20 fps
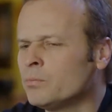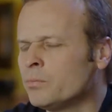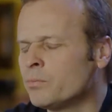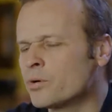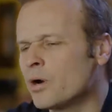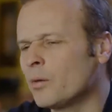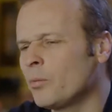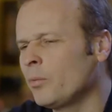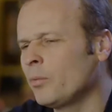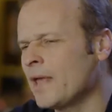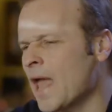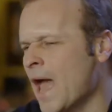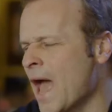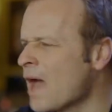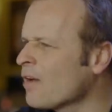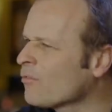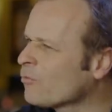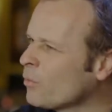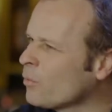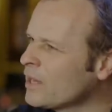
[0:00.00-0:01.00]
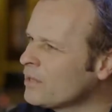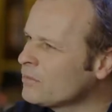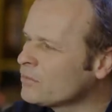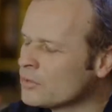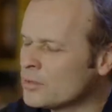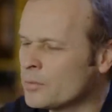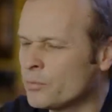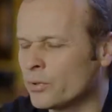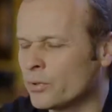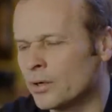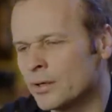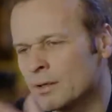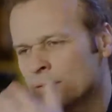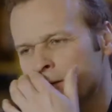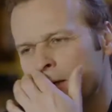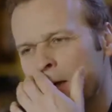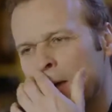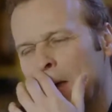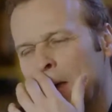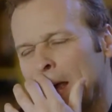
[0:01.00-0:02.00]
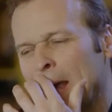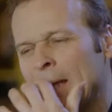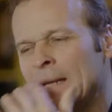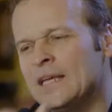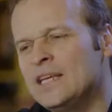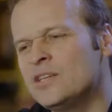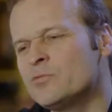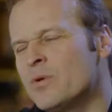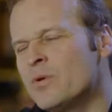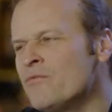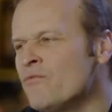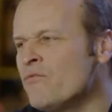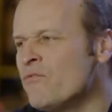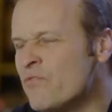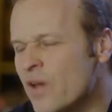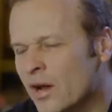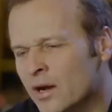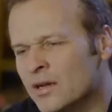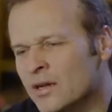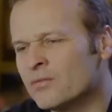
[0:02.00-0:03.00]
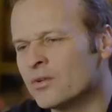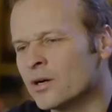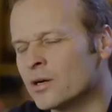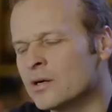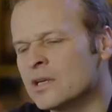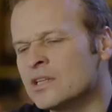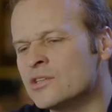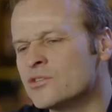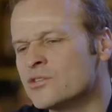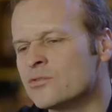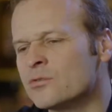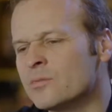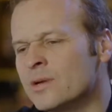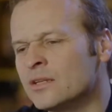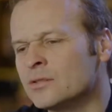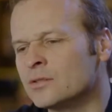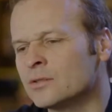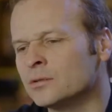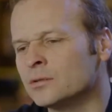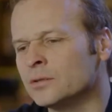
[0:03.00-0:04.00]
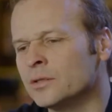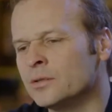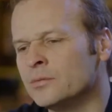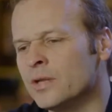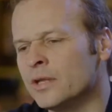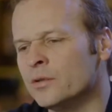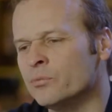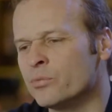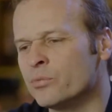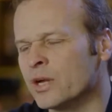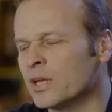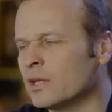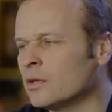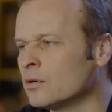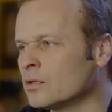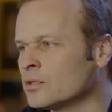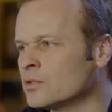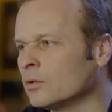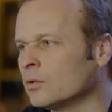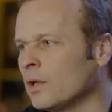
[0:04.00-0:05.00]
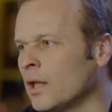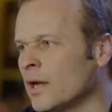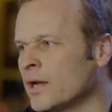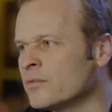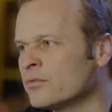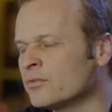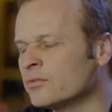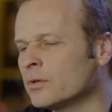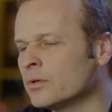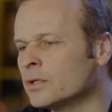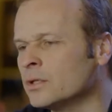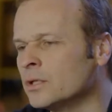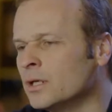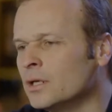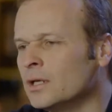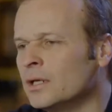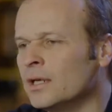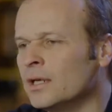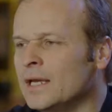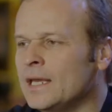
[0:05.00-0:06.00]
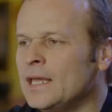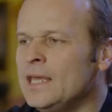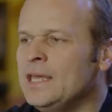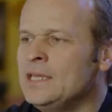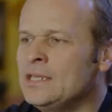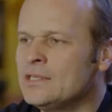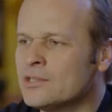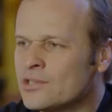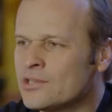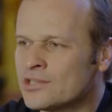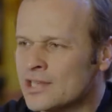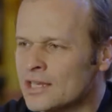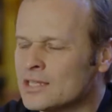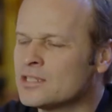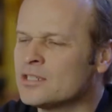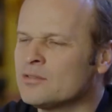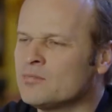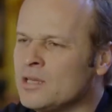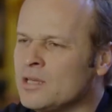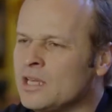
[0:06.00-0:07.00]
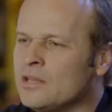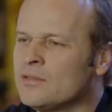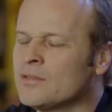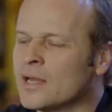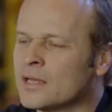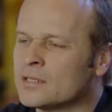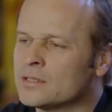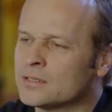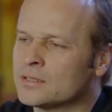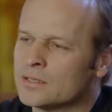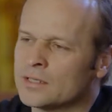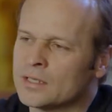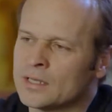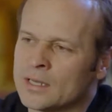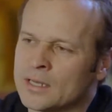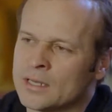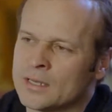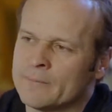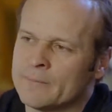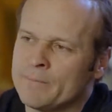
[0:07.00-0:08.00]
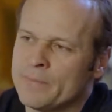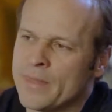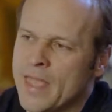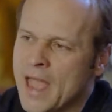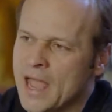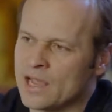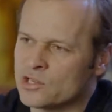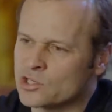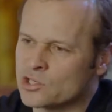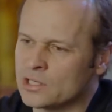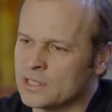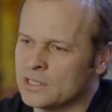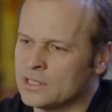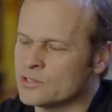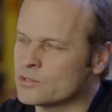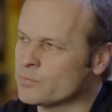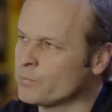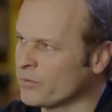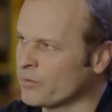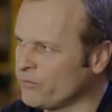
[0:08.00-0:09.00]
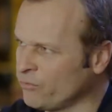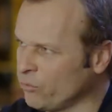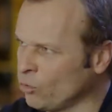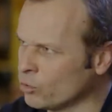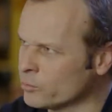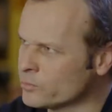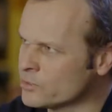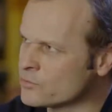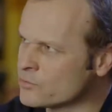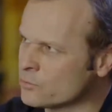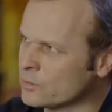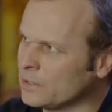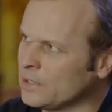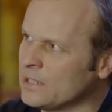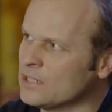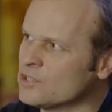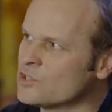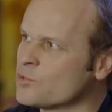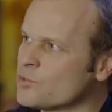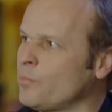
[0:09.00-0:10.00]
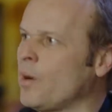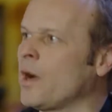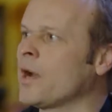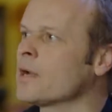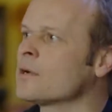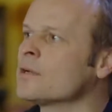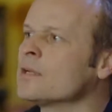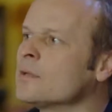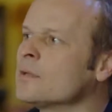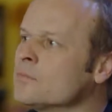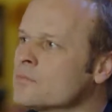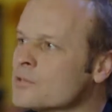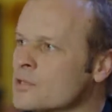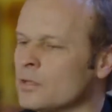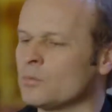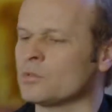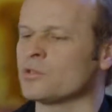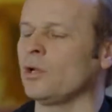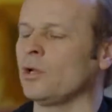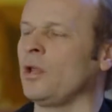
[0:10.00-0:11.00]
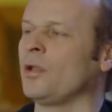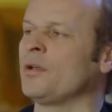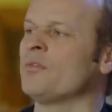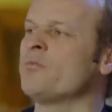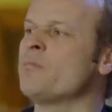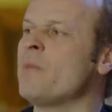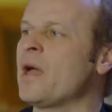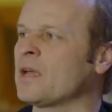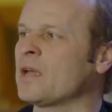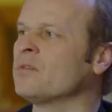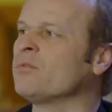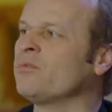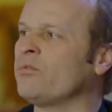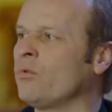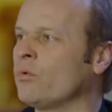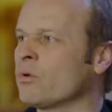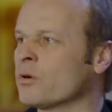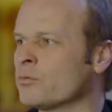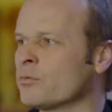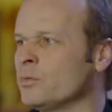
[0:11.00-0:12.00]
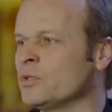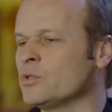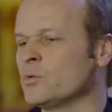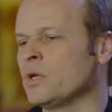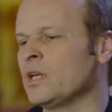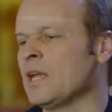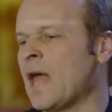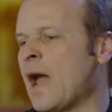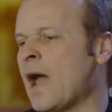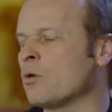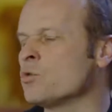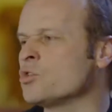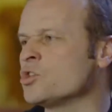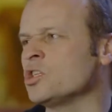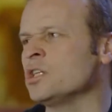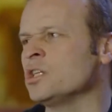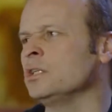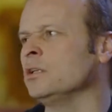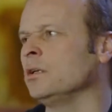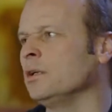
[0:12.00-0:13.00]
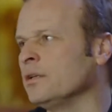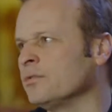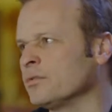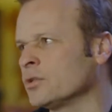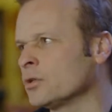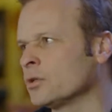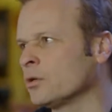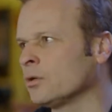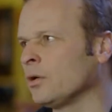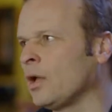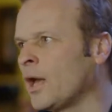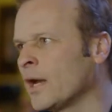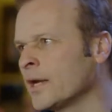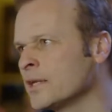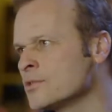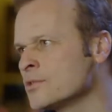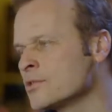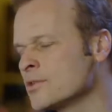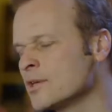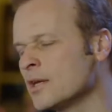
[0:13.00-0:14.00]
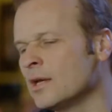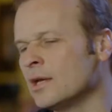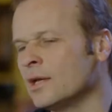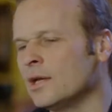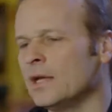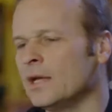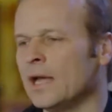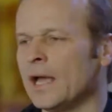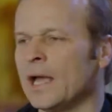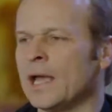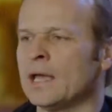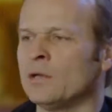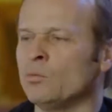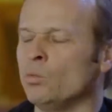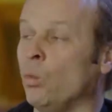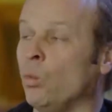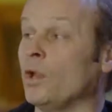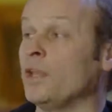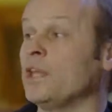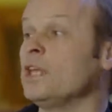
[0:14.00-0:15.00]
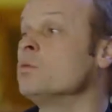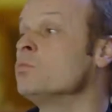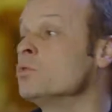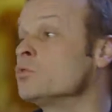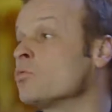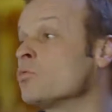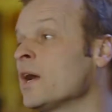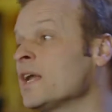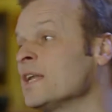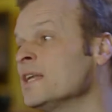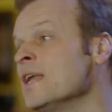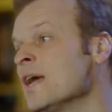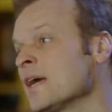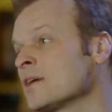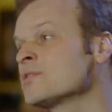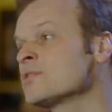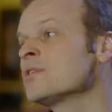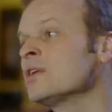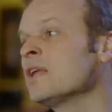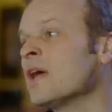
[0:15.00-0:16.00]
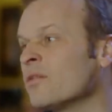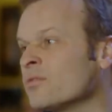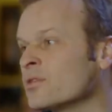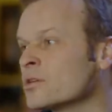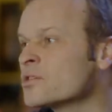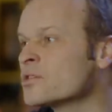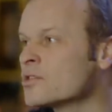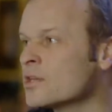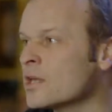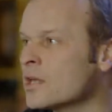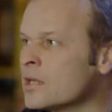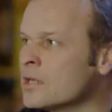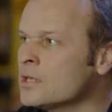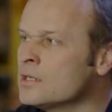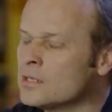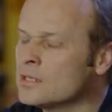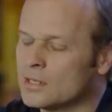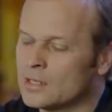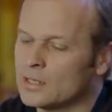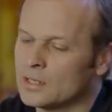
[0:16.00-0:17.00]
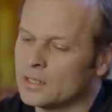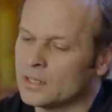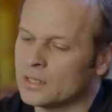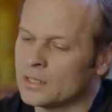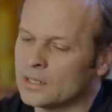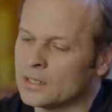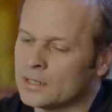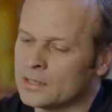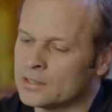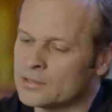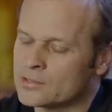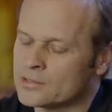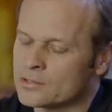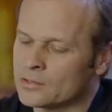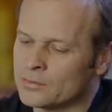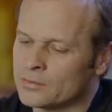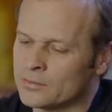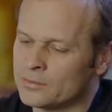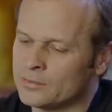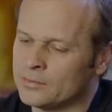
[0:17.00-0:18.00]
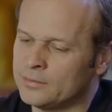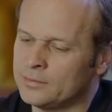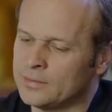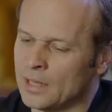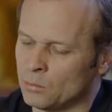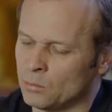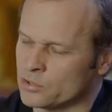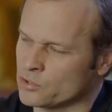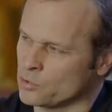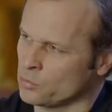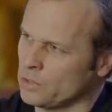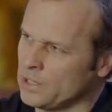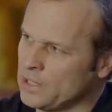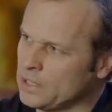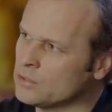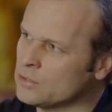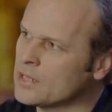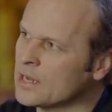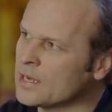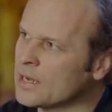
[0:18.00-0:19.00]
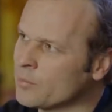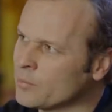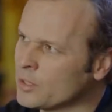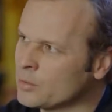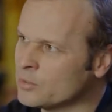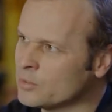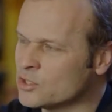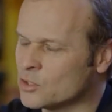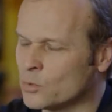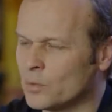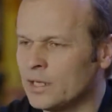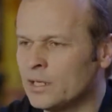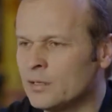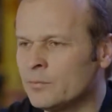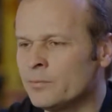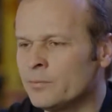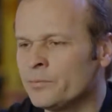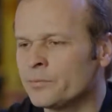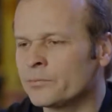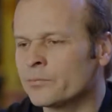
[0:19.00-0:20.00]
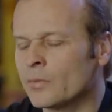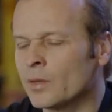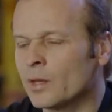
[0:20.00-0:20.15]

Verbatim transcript: probably halfway through the product, and he's been very, very instrumental in, in bringing her to life. And he said to me that um, Ashley's performance really inspired him. So there was a lot of back and forth between how she delivered her lines and what he would write next and have her say. Uh, so that was a really good dynamic between him.